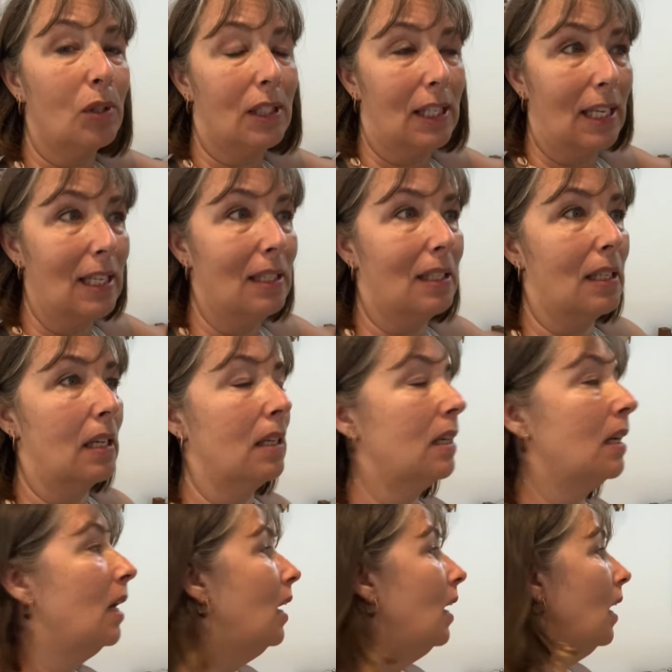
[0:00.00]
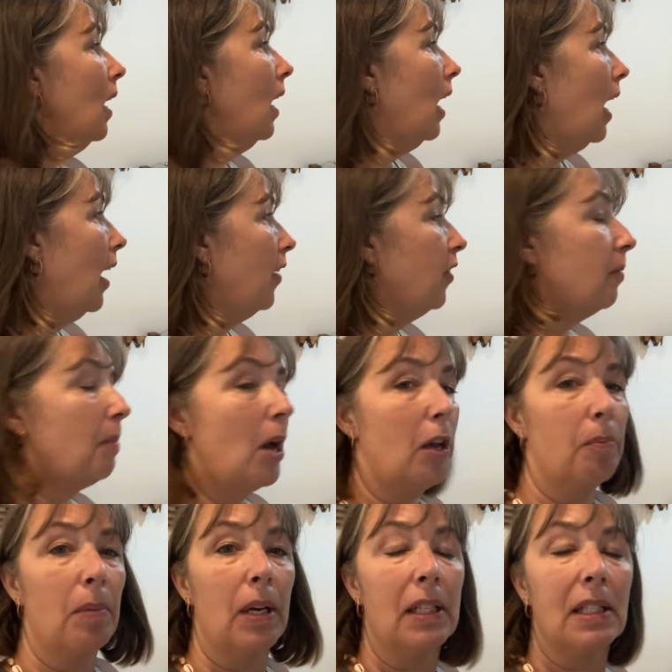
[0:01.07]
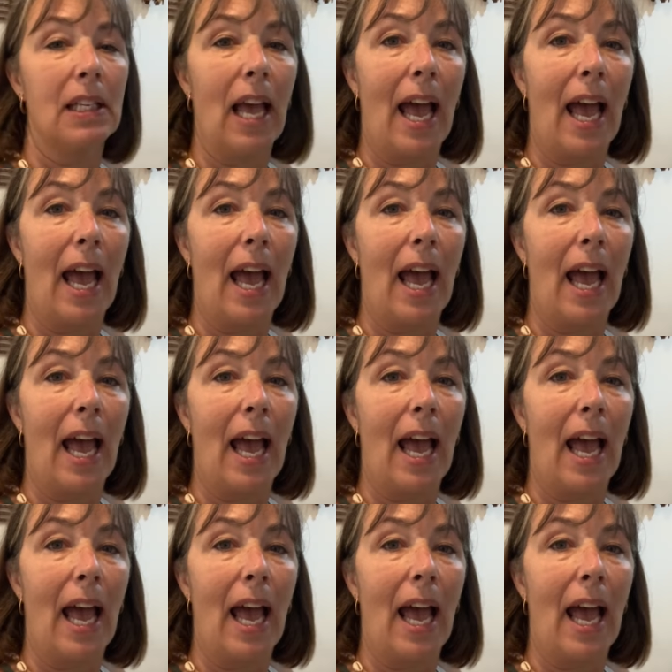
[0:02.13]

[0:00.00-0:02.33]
season at the moment.